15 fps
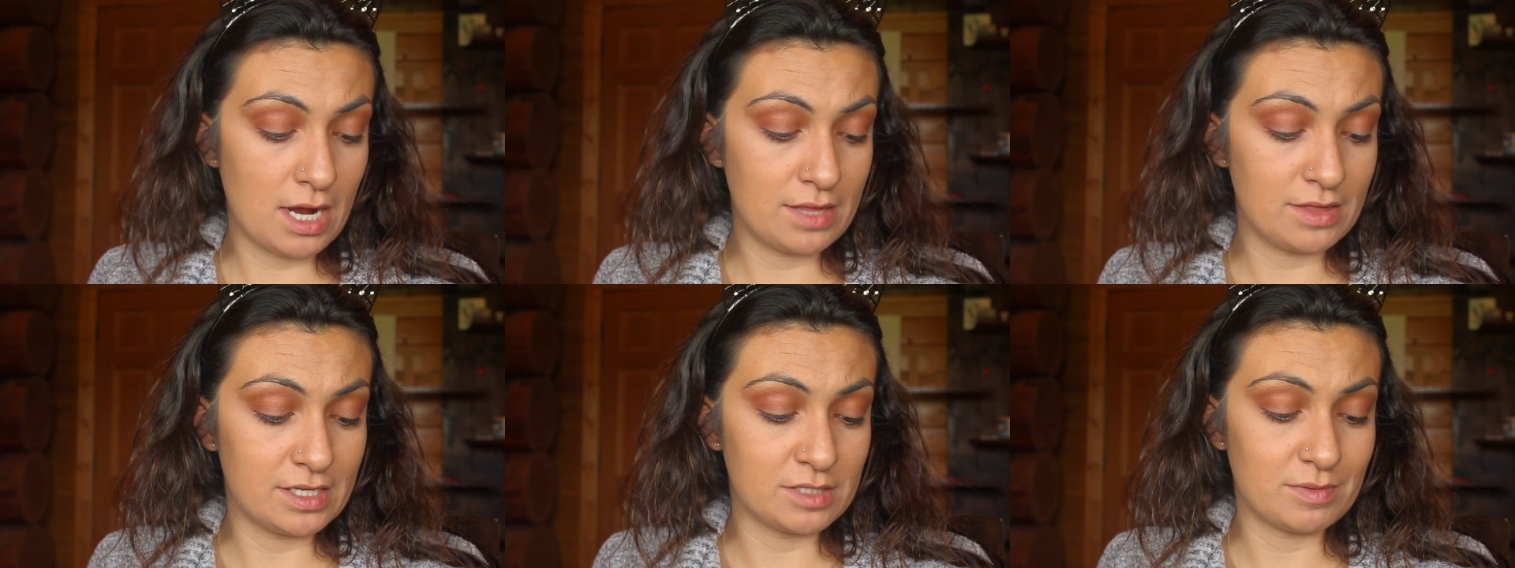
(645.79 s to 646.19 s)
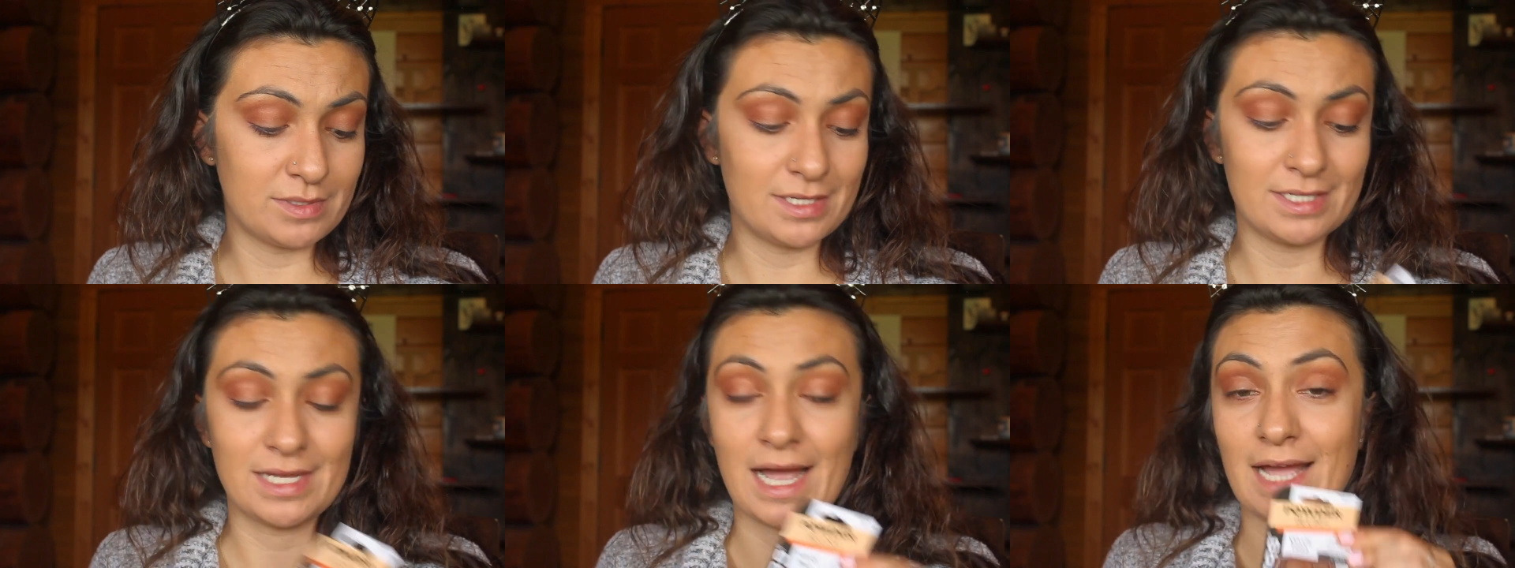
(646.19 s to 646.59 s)
and this one
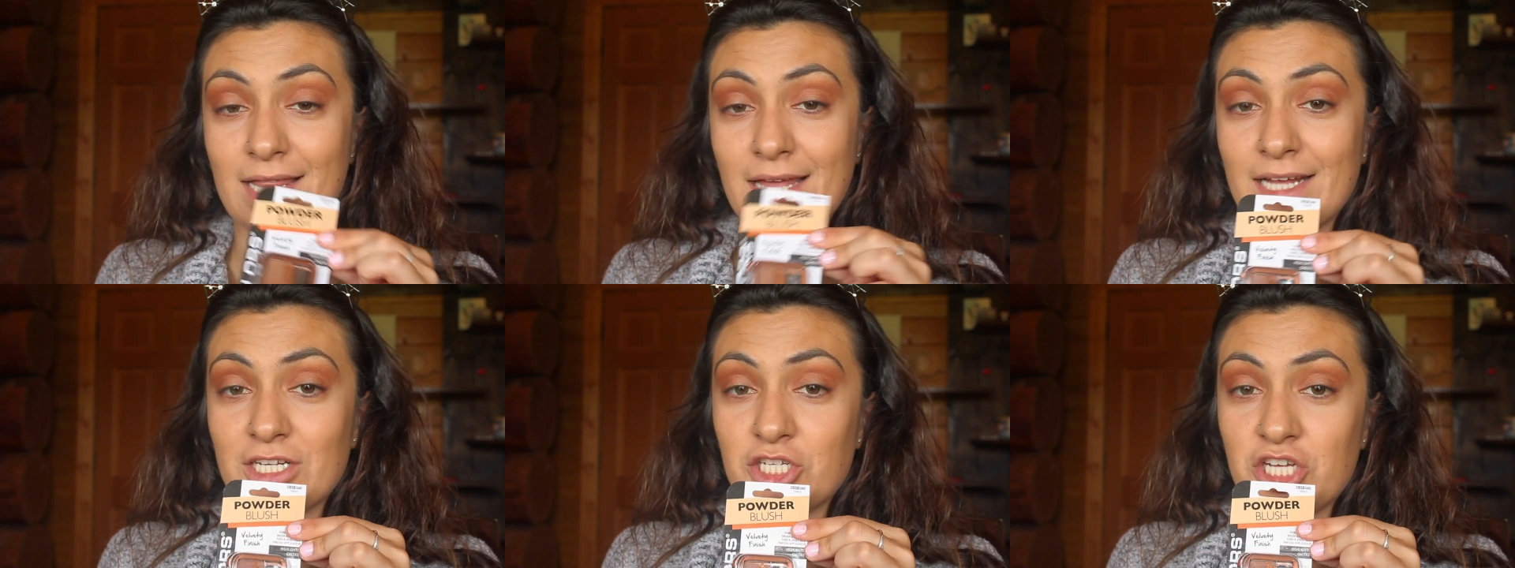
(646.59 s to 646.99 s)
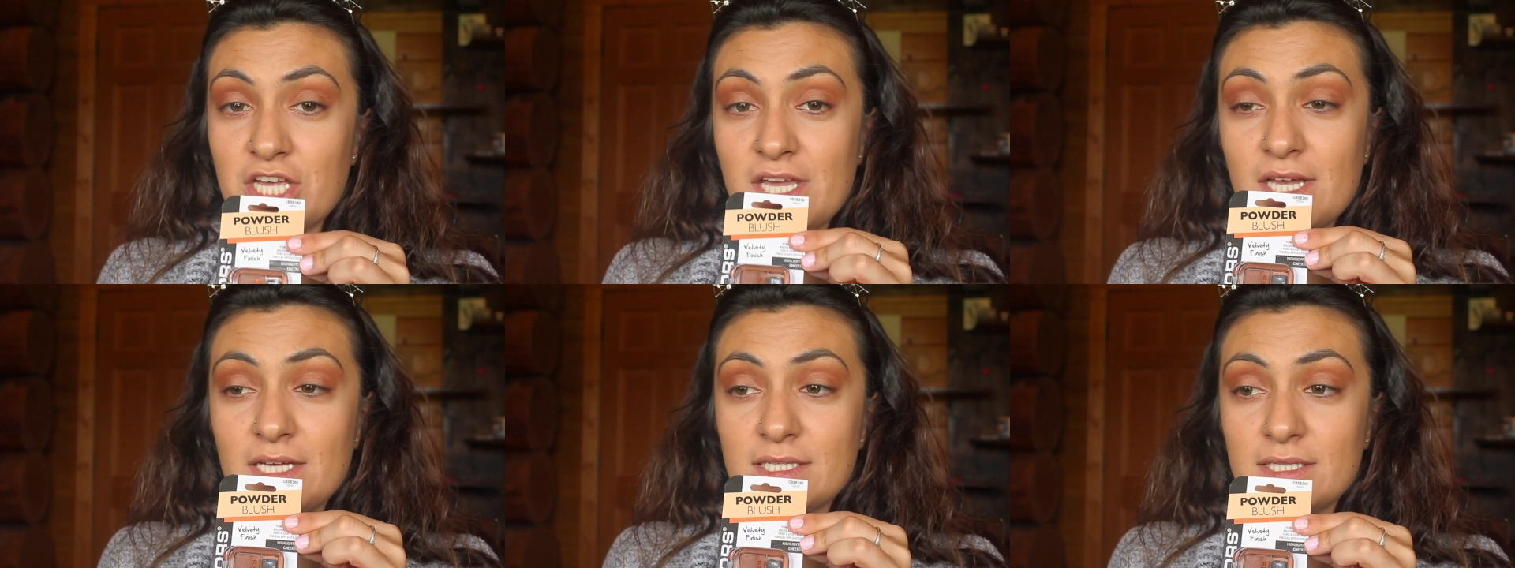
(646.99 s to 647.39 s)
says highlight
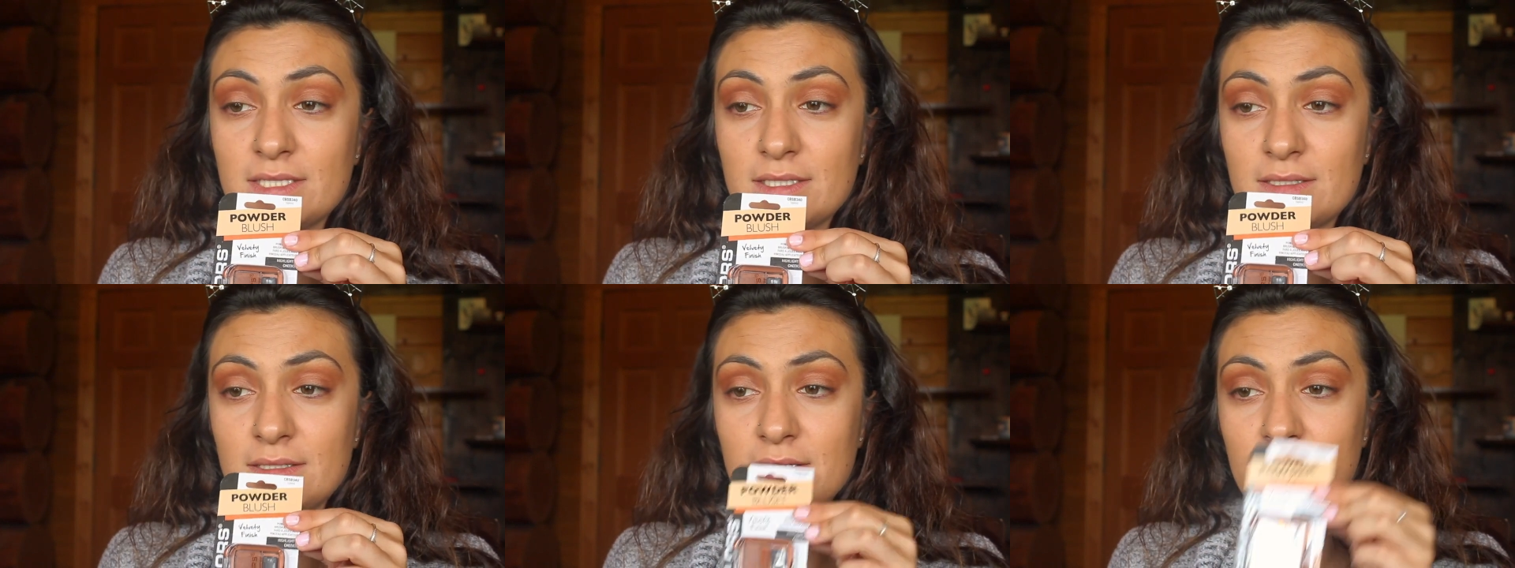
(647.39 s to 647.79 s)
cheeks.